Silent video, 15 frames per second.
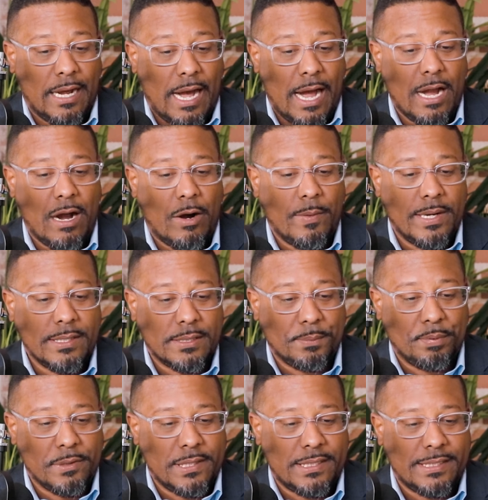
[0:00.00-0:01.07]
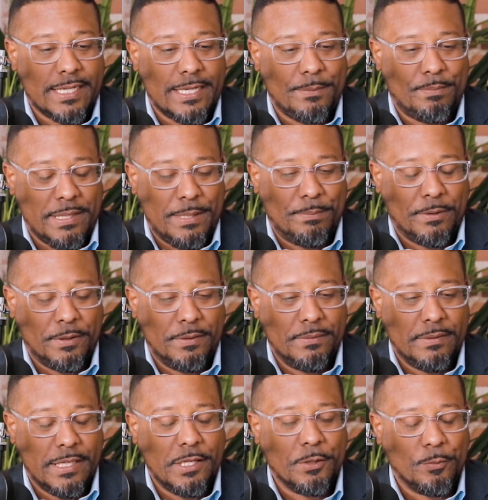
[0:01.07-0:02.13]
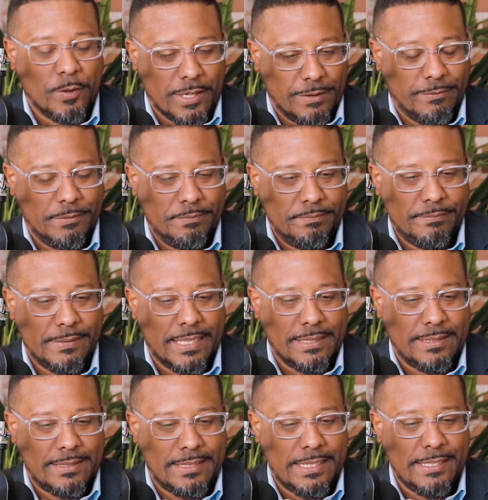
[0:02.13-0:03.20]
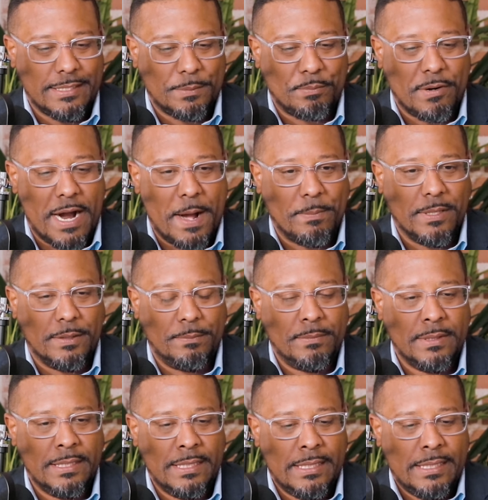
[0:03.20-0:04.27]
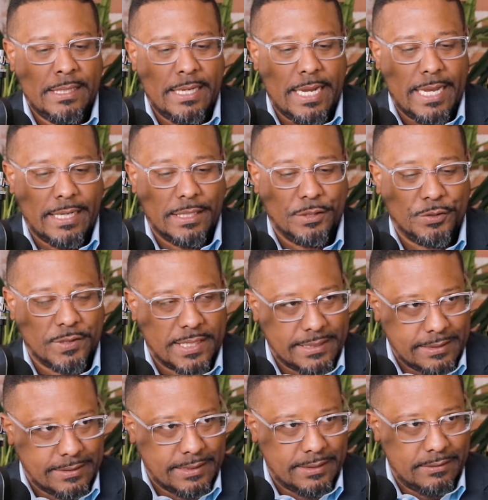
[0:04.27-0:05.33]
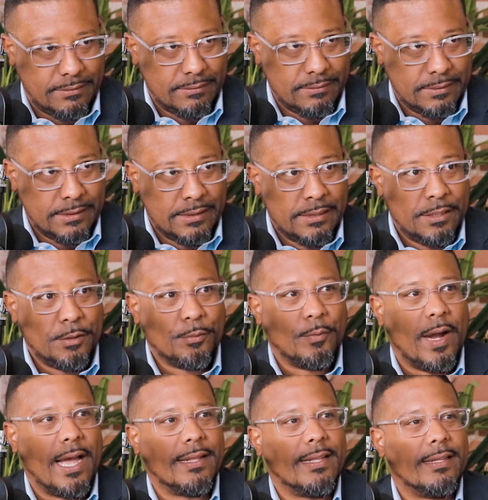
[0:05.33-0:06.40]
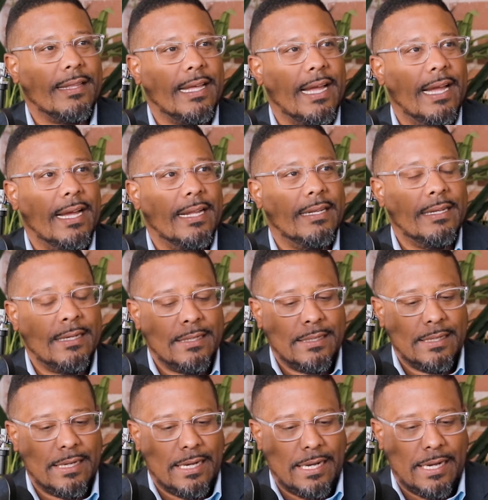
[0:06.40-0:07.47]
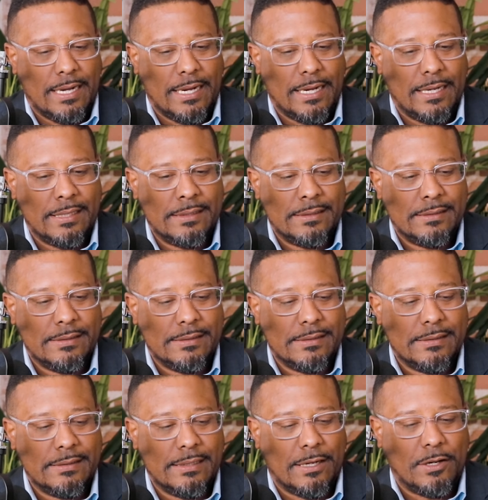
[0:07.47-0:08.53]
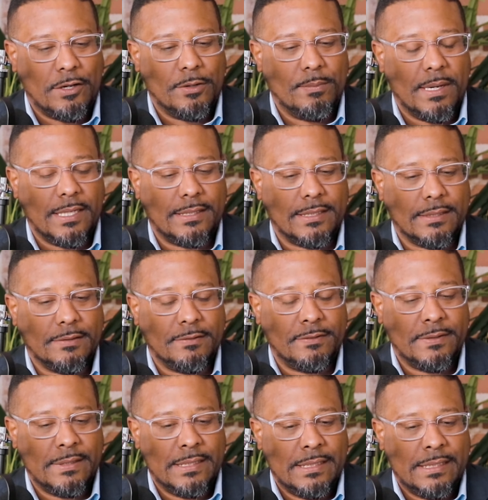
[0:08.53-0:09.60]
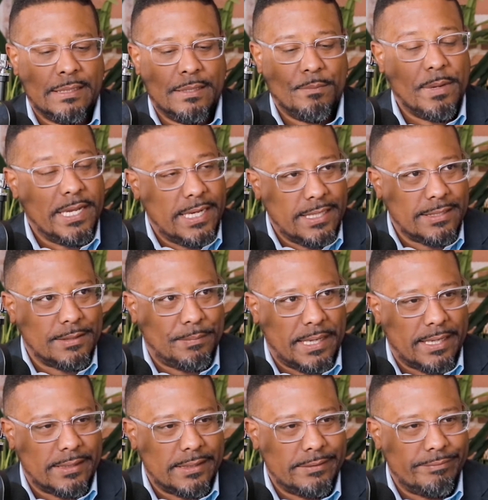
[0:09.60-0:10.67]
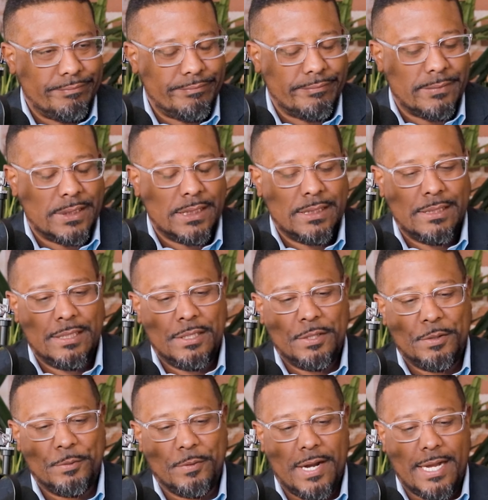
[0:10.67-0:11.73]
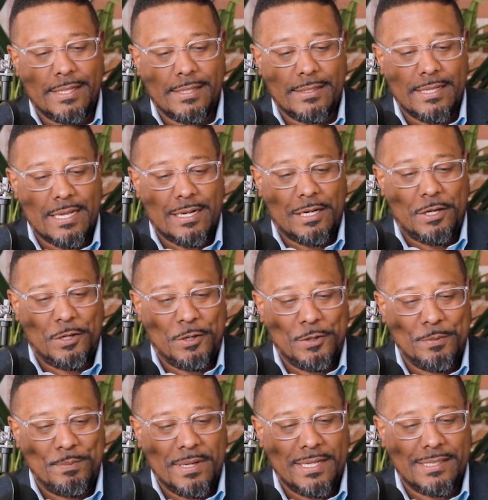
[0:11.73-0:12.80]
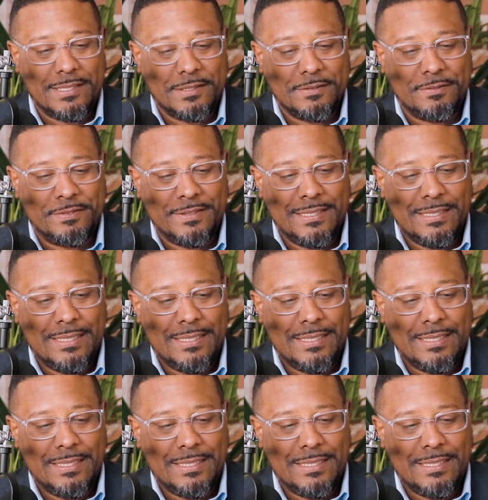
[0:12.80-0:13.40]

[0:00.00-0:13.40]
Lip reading: I always appreciate people, and you're one of them, that sees a problem and addresses it rather than a whole bunch of meetings about it, rather than a whole bunch of